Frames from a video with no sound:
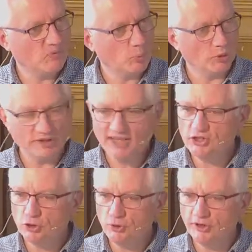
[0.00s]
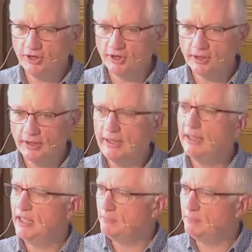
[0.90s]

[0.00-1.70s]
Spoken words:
What did he do there? He